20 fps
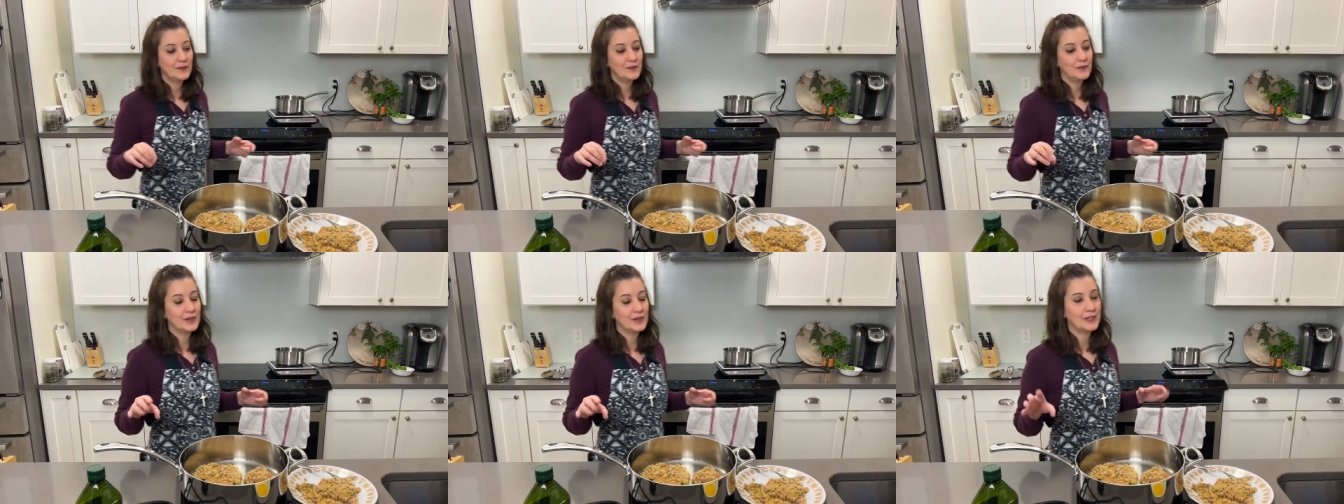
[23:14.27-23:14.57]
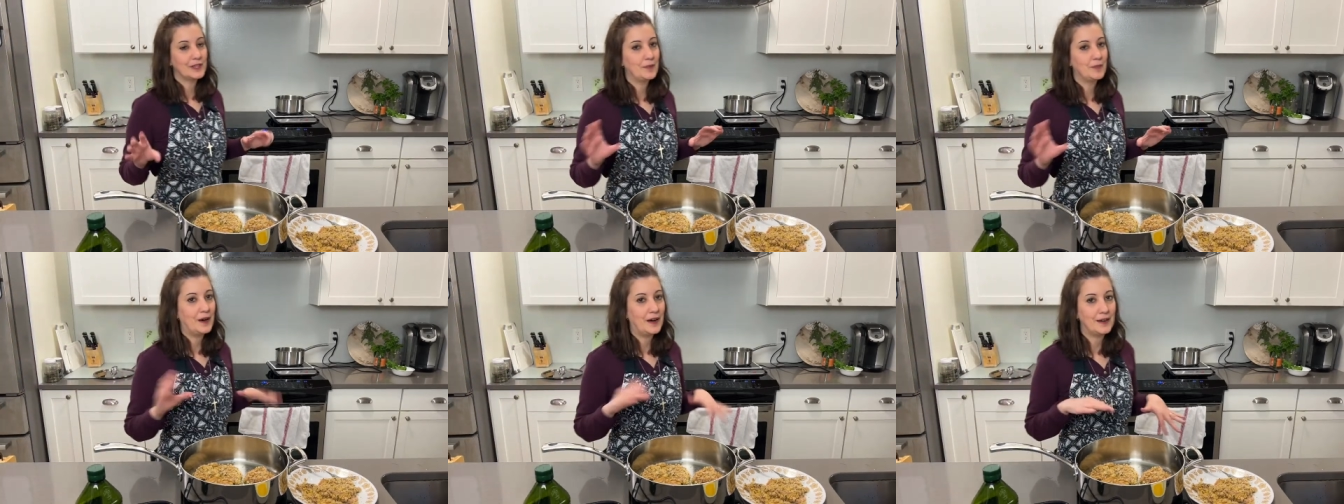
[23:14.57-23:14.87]
with
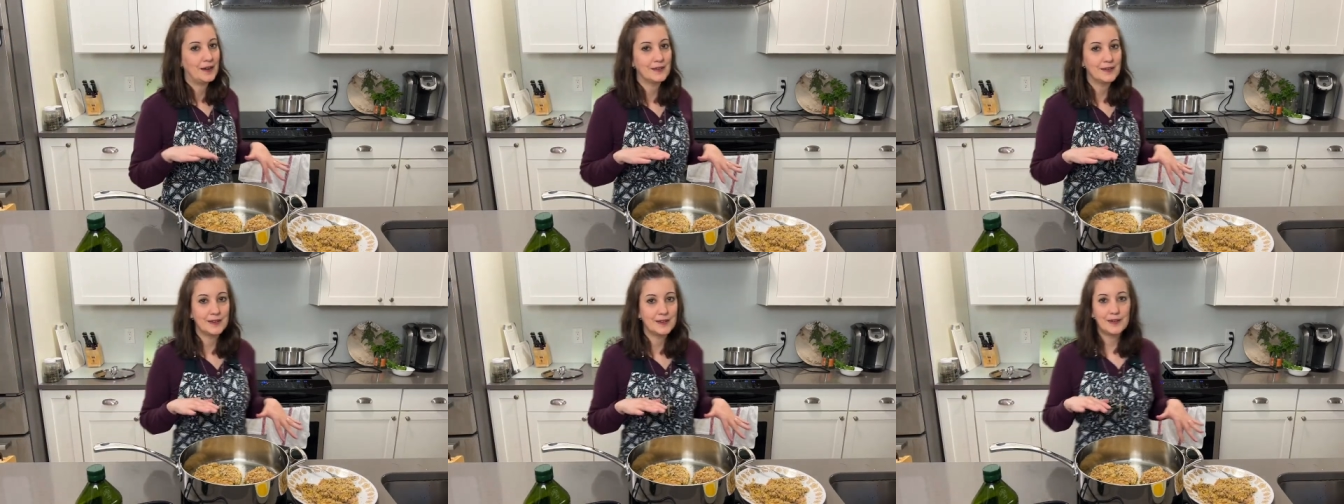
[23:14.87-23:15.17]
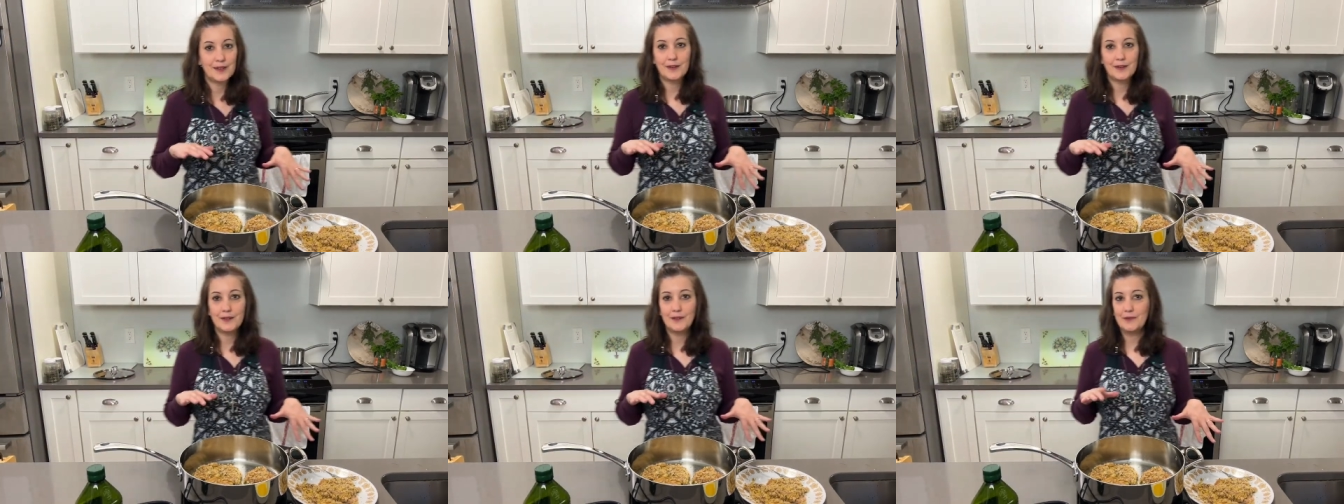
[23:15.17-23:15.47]
the
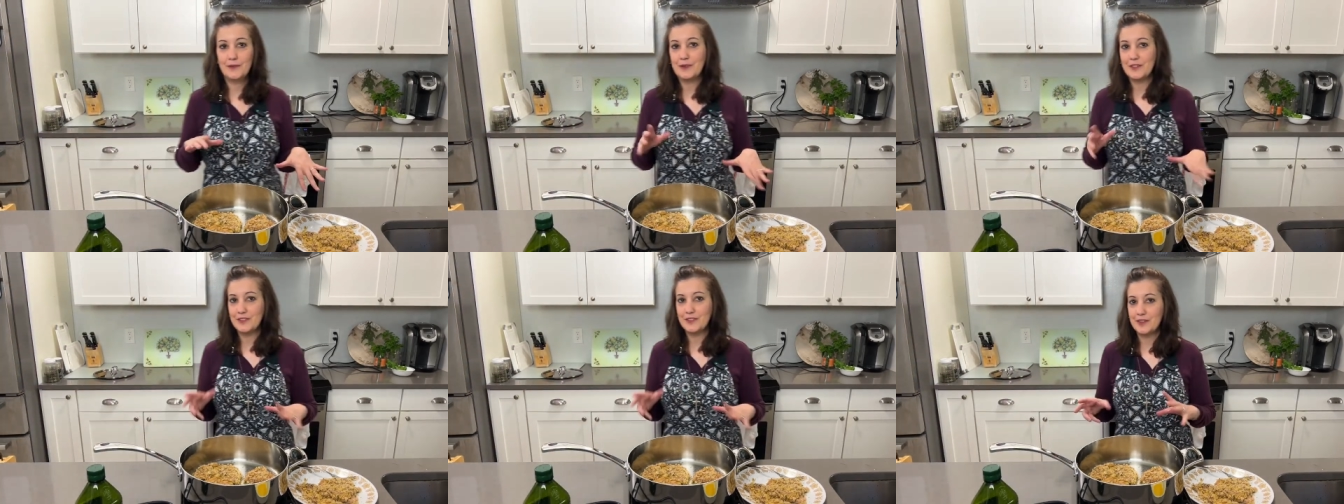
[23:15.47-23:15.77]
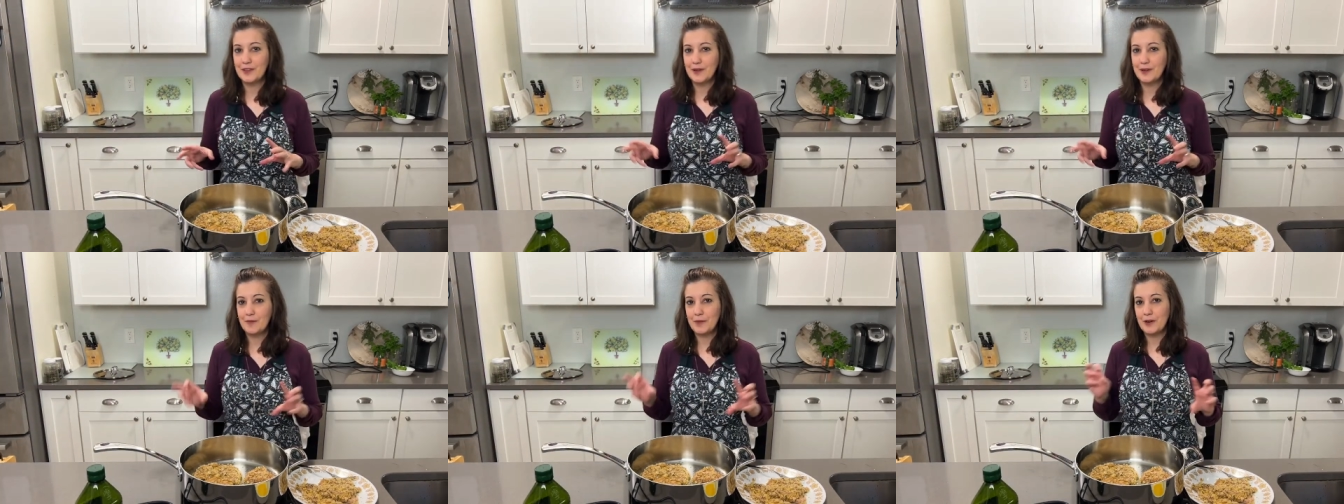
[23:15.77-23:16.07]
pasta with
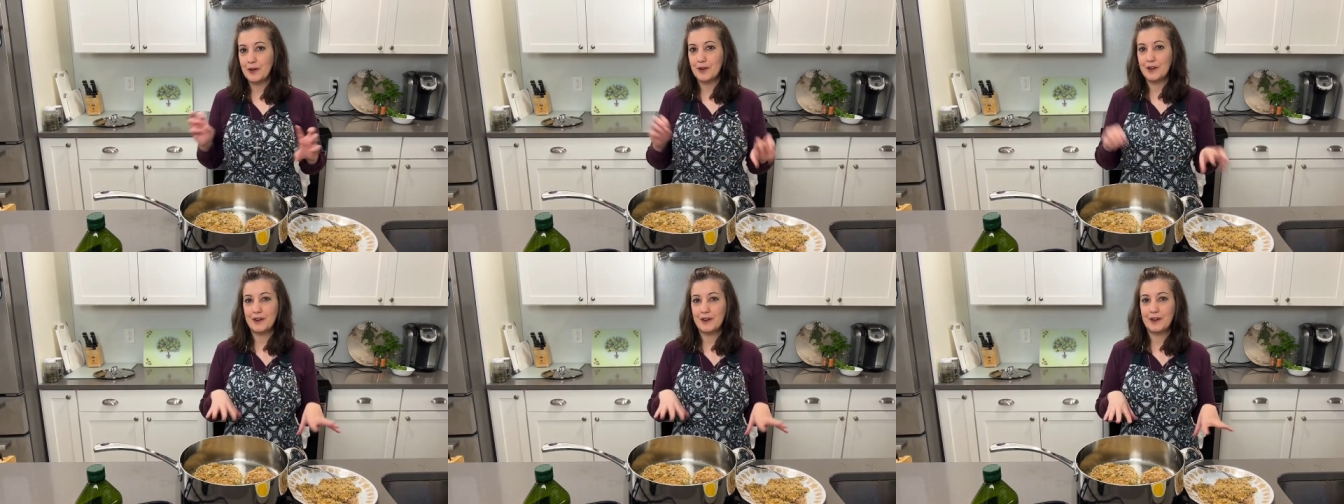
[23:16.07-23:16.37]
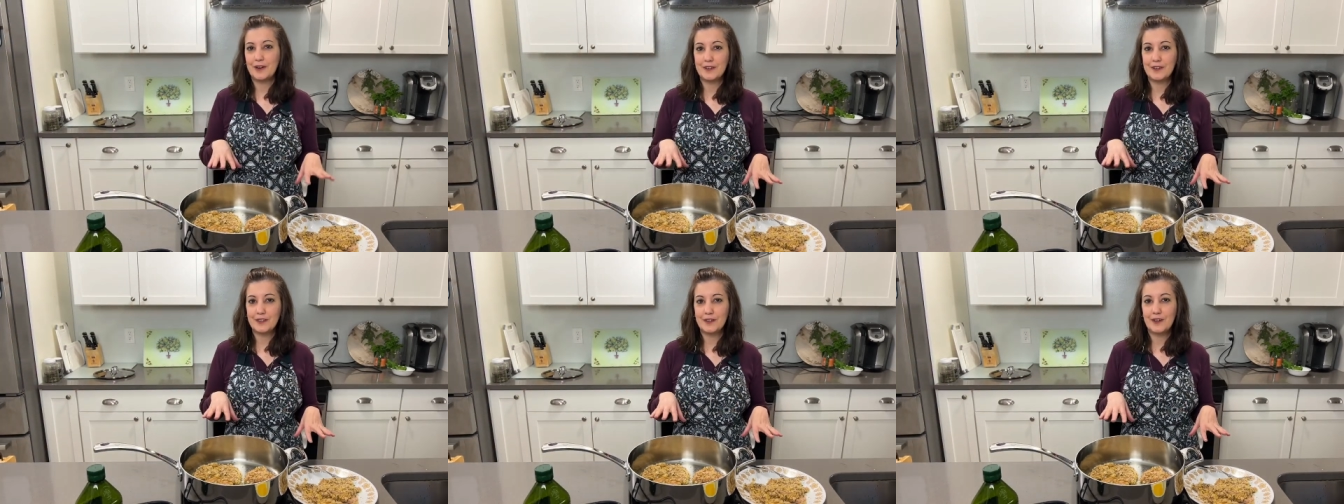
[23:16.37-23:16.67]
some
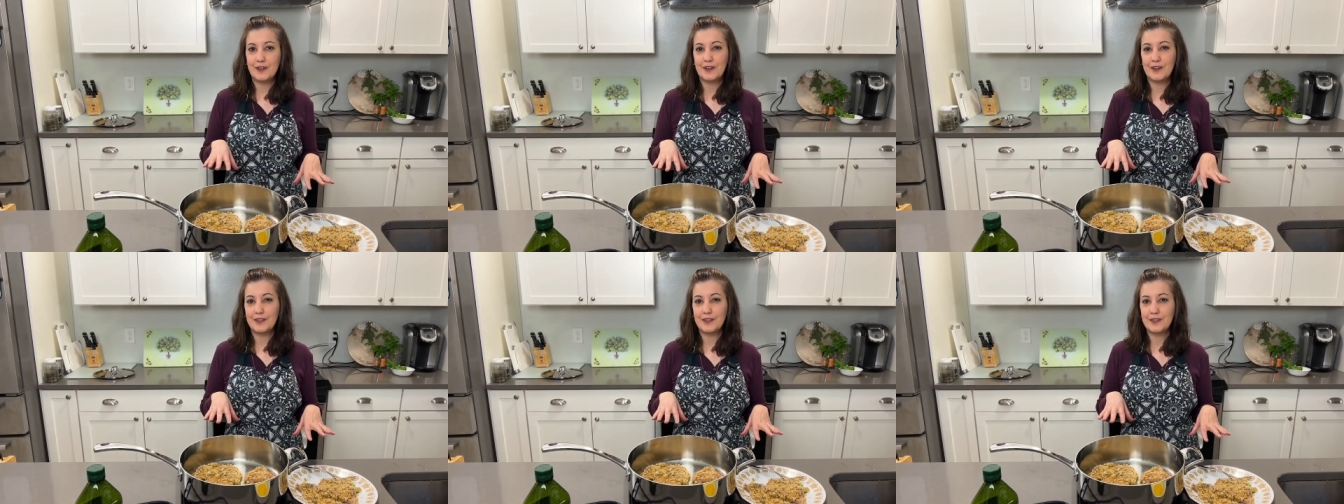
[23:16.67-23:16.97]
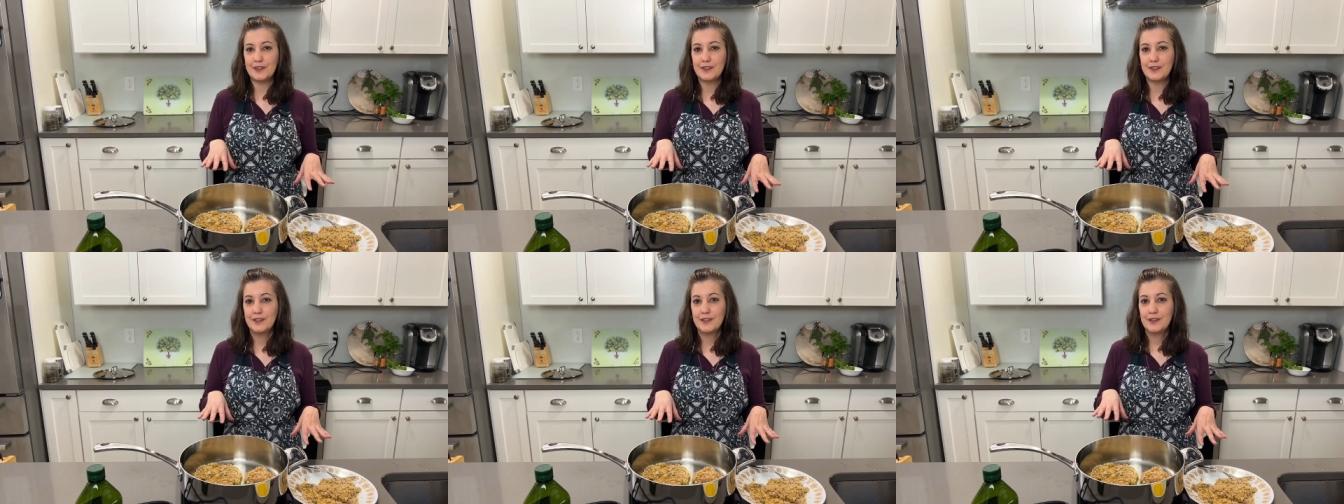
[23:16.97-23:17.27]
marinara
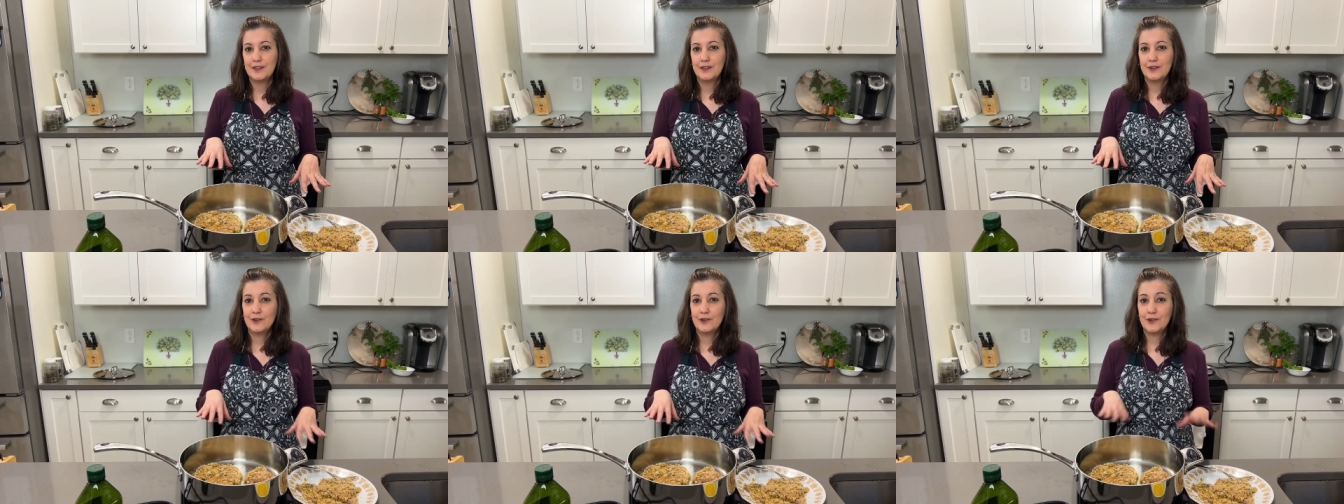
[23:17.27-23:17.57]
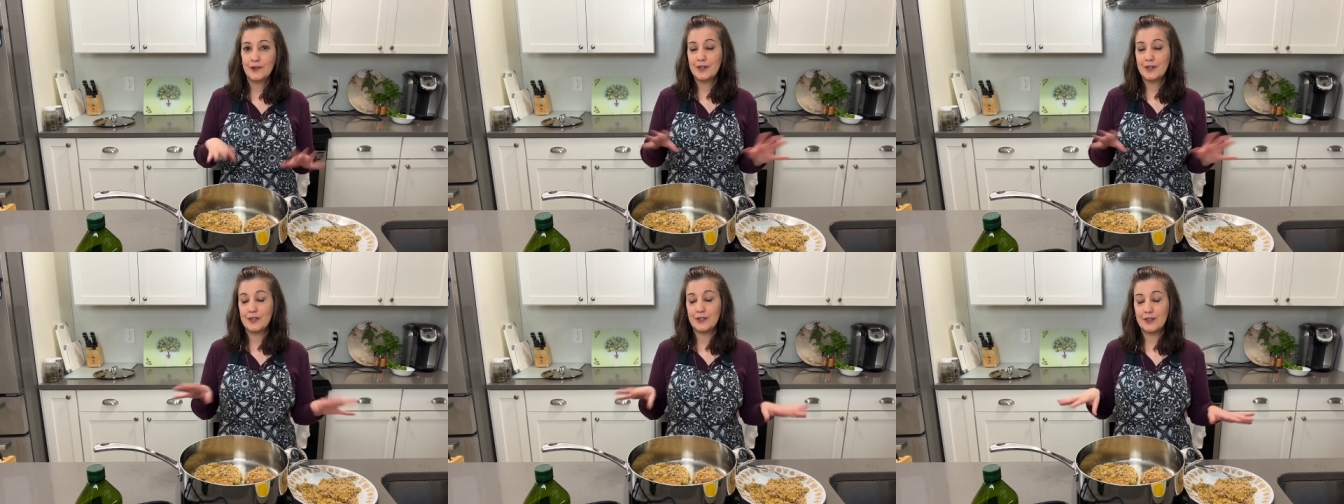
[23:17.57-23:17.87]
sauce
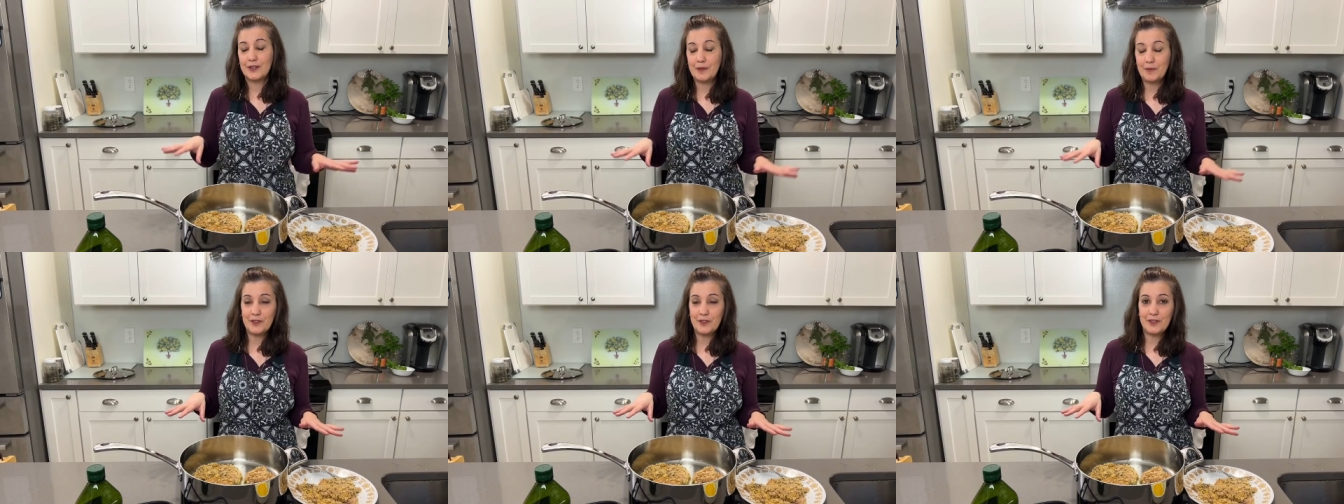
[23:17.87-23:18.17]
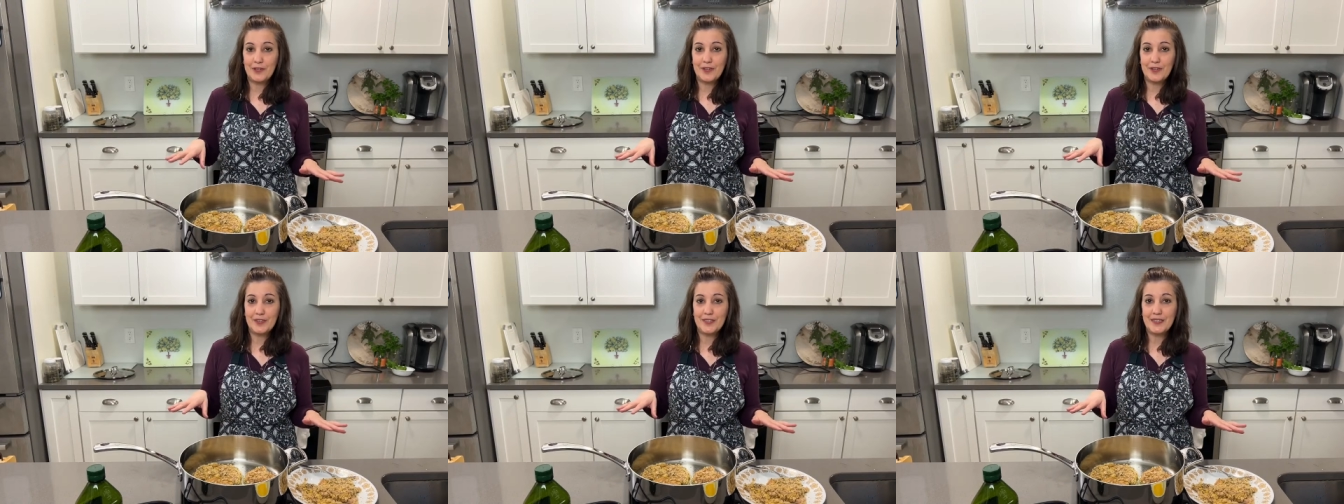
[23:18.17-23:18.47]
or any other type of
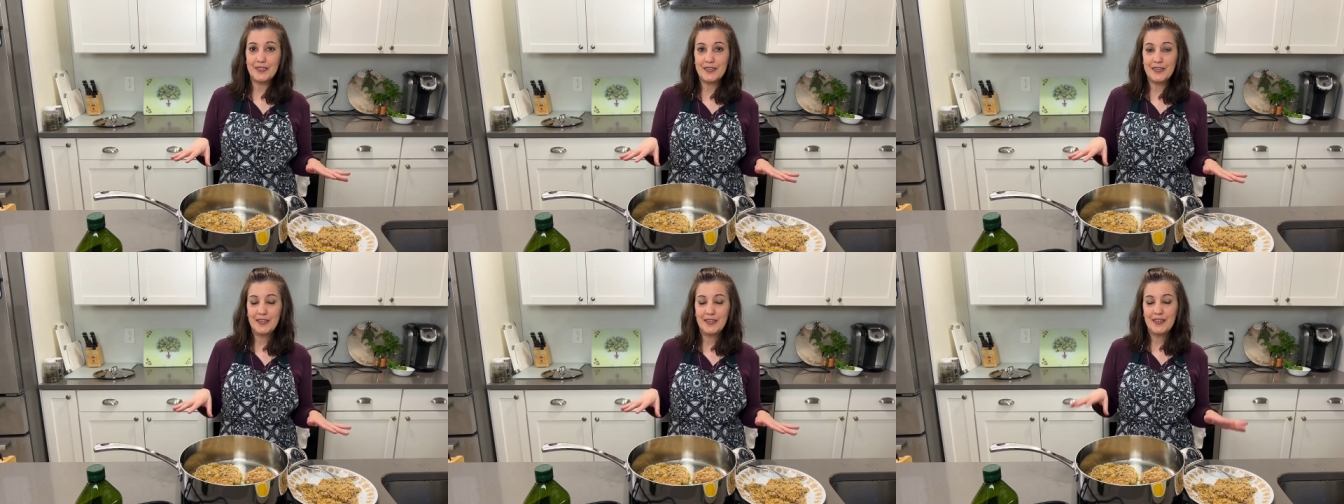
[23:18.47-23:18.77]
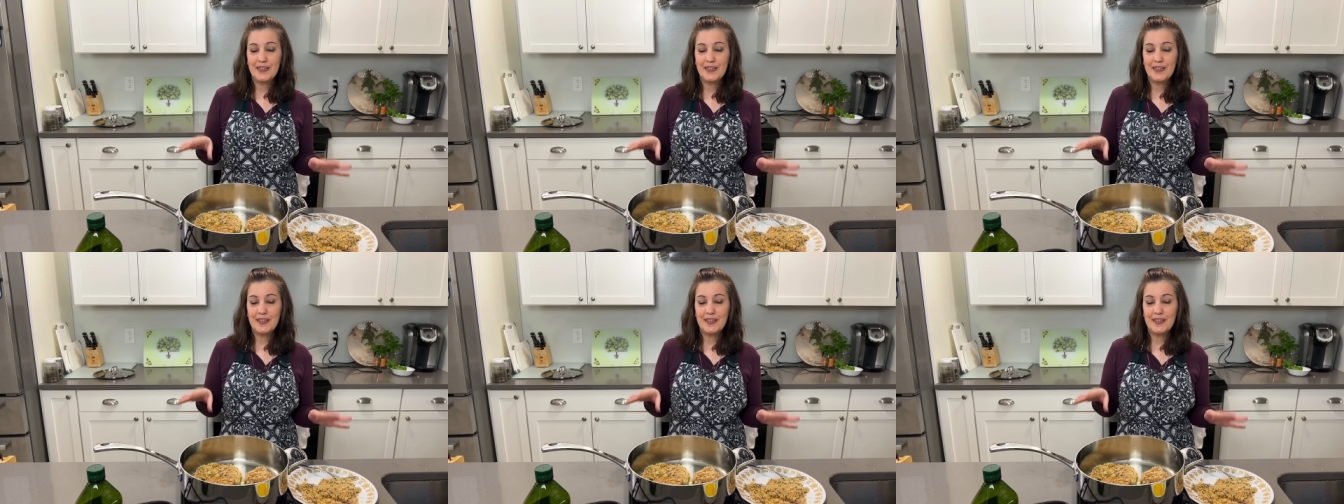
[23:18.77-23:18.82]
sauce,